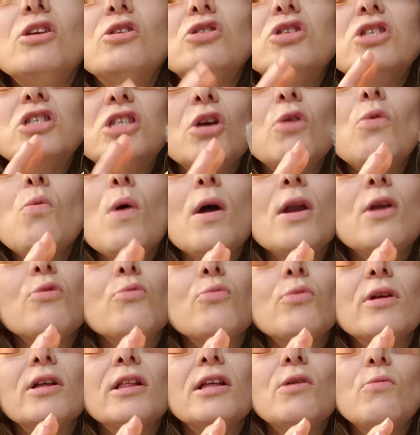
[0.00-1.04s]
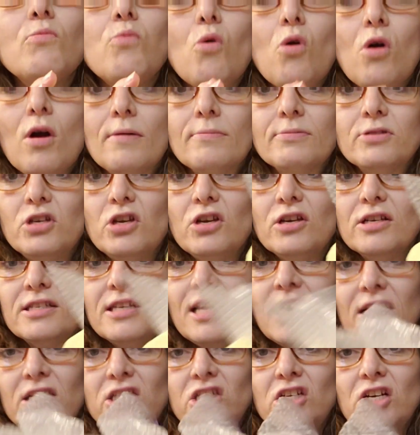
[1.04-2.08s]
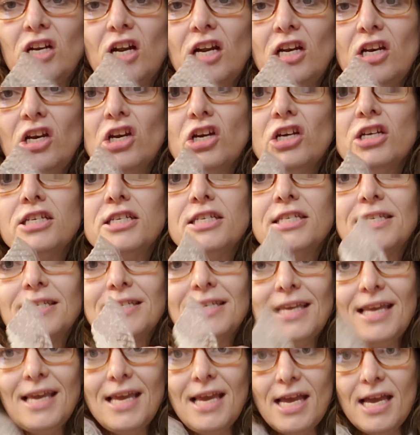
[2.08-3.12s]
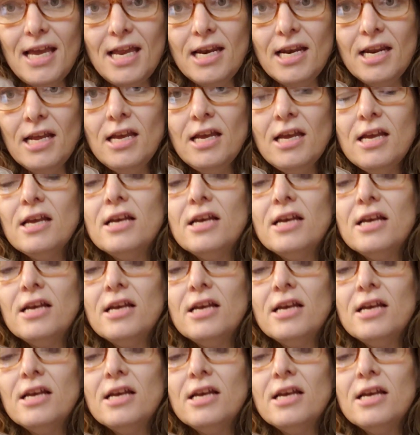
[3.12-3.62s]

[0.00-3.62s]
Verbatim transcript: you still want it really warm. So you can touch it on your skin